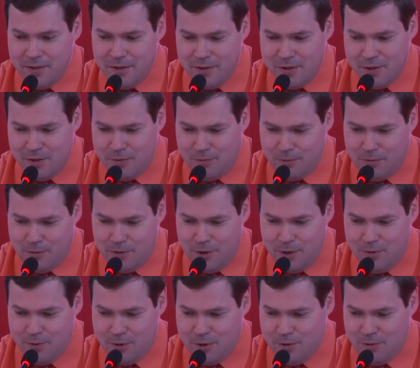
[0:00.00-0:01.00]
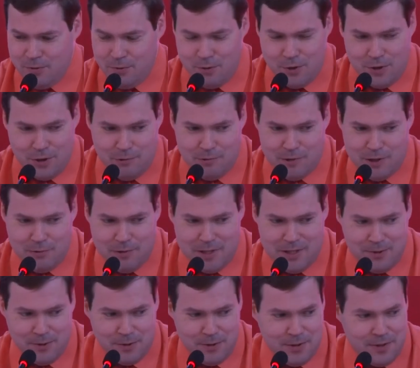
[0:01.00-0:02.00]
so a new social
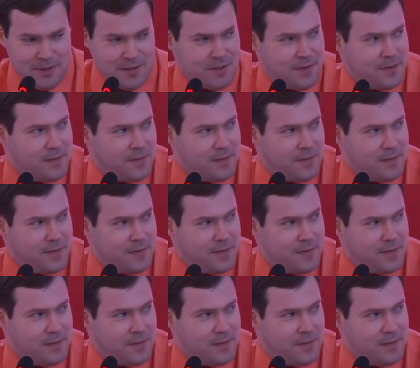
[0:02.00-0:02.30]
revolution.